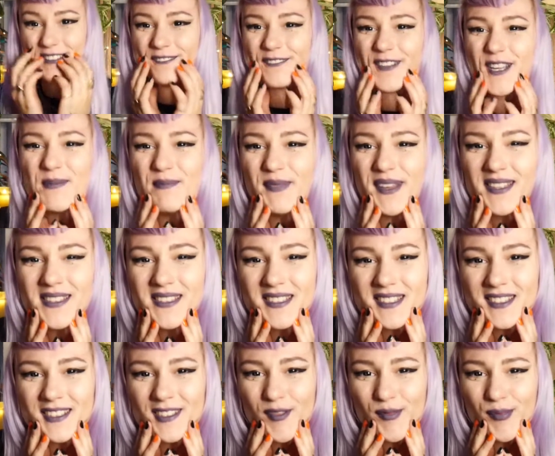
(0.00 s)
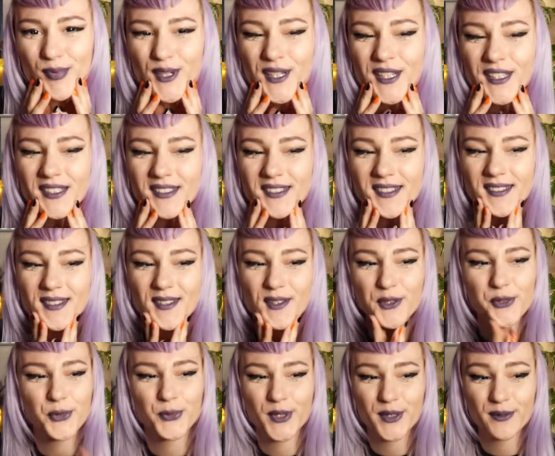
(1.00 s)
if I mentioned, but
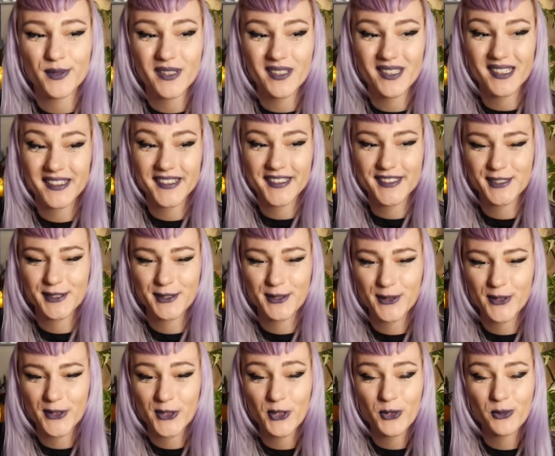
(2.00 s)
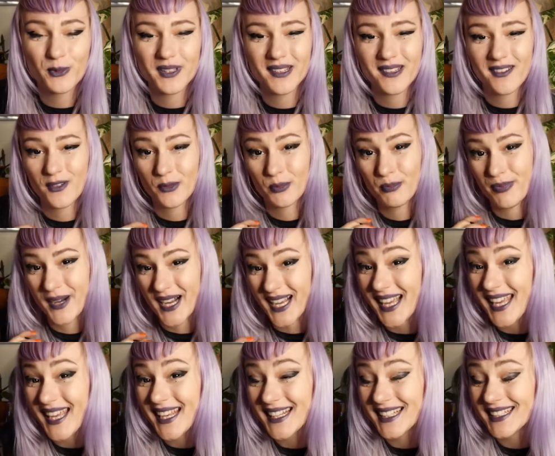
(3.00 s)
we were at the store with our
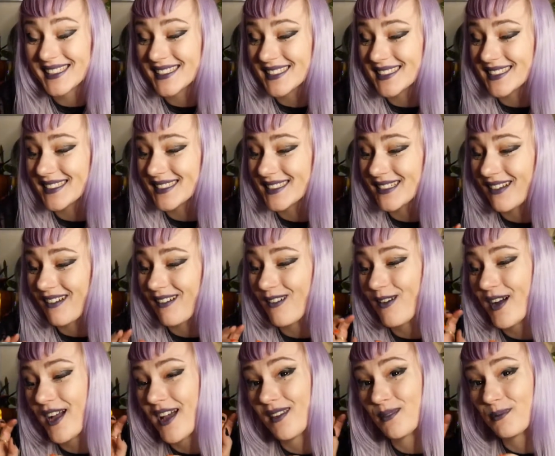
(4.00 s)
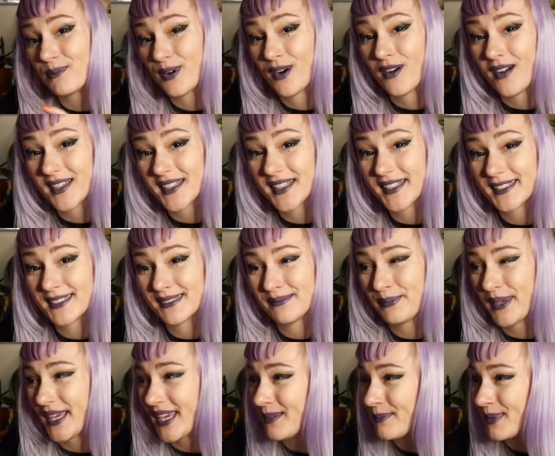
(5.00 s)
bikes, so I brought this
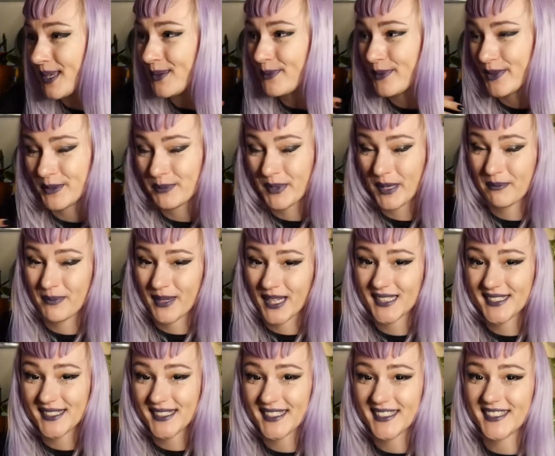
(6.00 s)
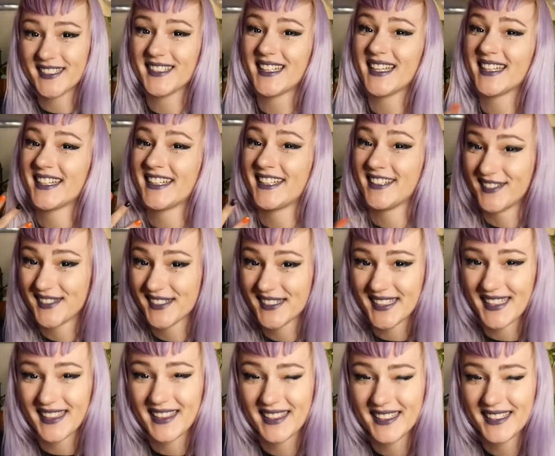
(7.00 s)
baby with my bicycle, and here is
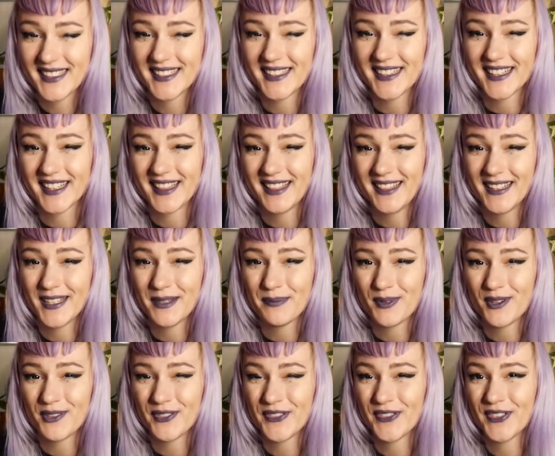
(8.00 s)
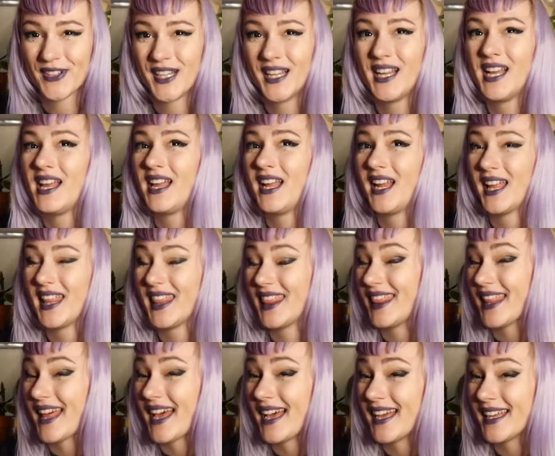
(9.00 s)
a little clip of
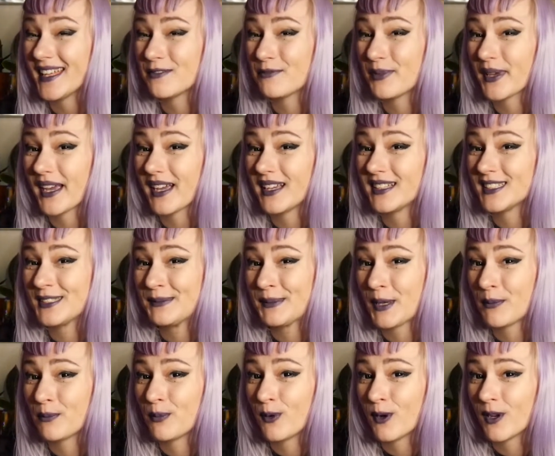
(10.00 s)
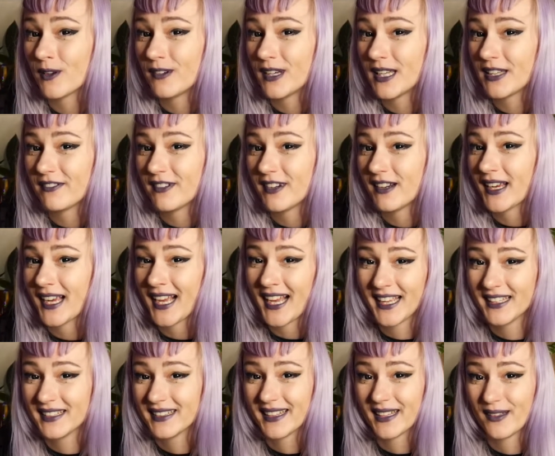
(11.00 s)
that because my boyfriend very
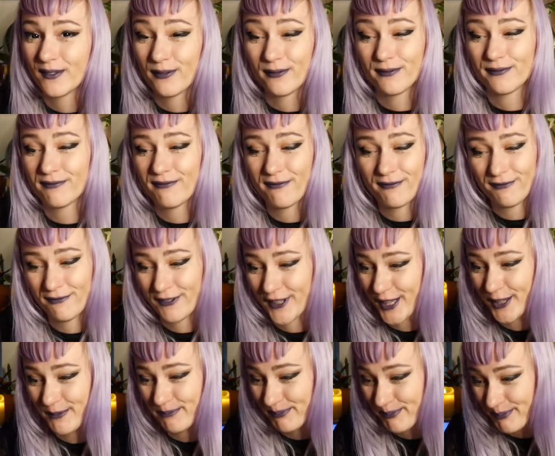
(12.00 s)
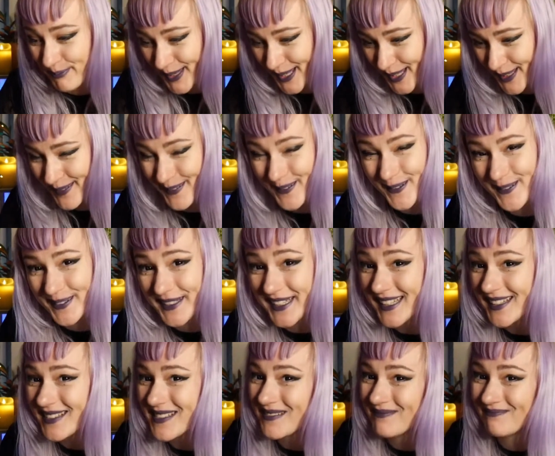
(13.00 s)
kindly filmed me doing
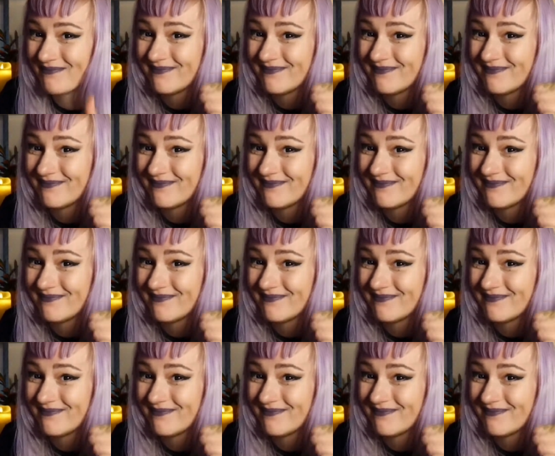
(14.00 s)
it.